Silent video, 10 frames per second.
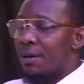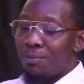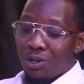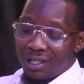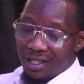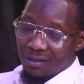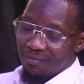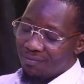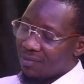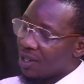But
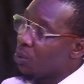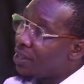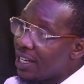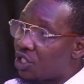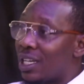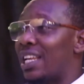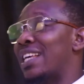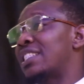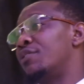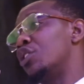with this, United
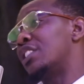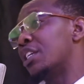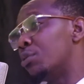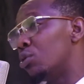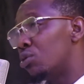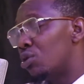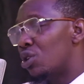are 7 on the table,